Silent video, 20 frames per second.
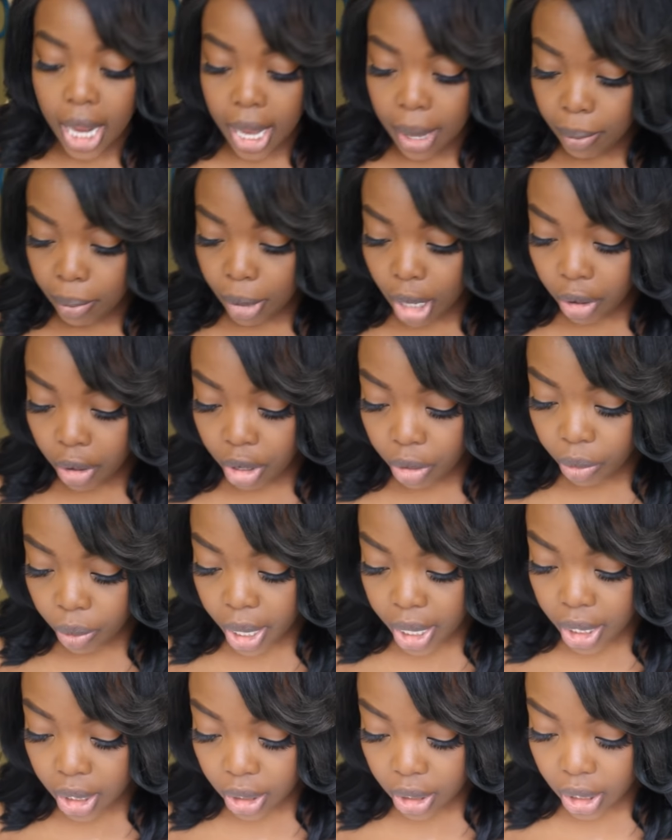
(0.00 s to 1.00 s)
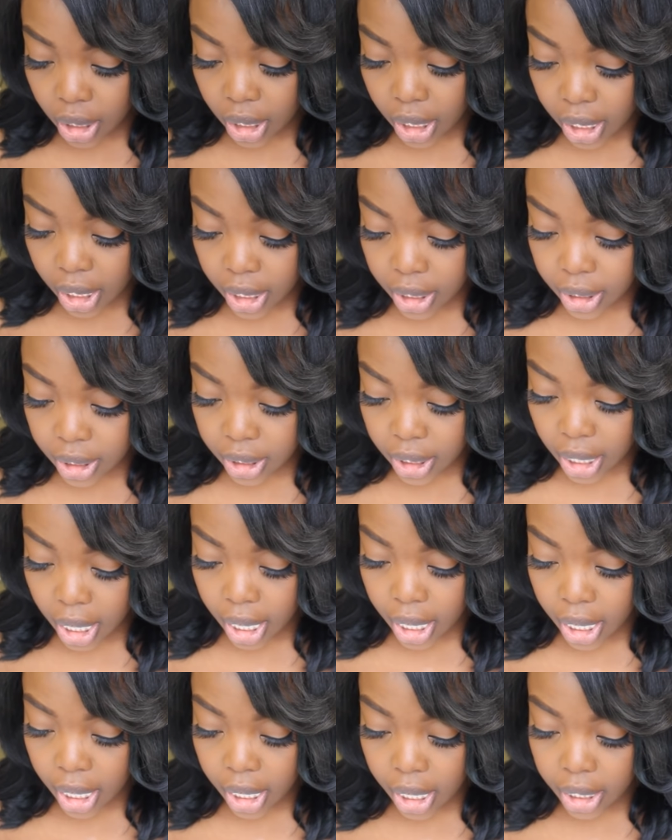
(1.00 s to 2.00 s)
And Berri Raine is
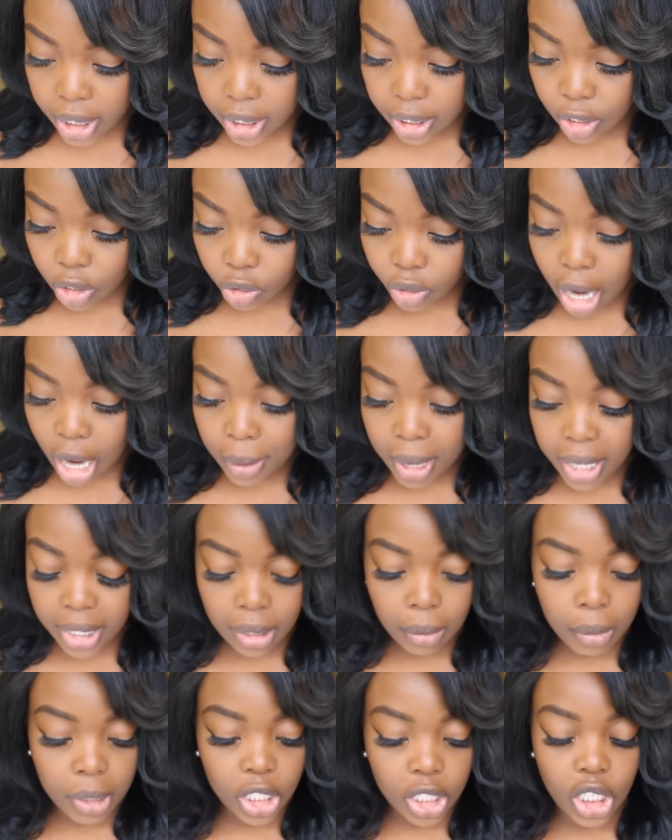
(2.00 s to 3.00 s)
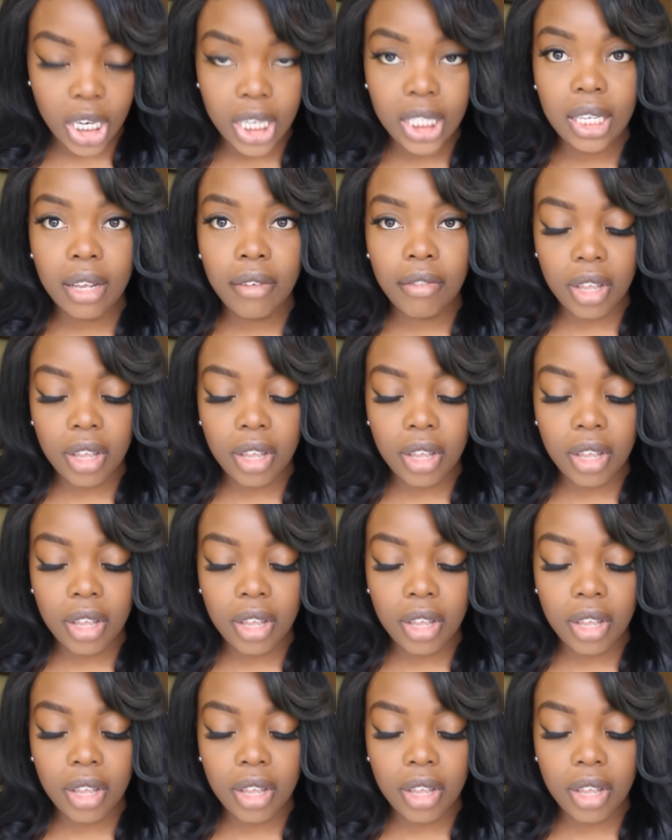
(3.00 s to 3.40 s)
a is described as a magenta